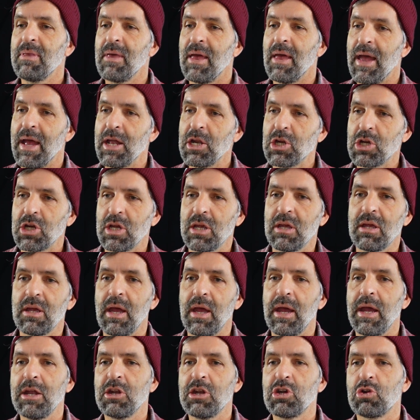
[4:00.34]
the edge
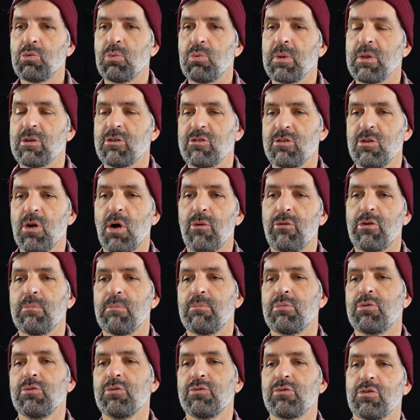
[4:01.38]
engaged with the snow for
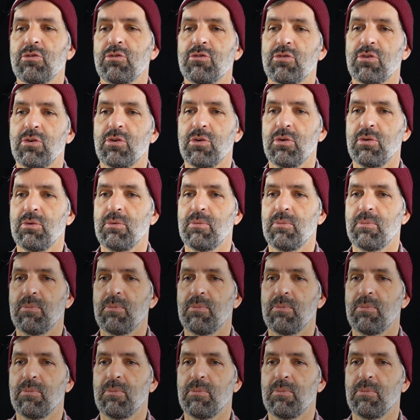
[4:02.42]
improved control.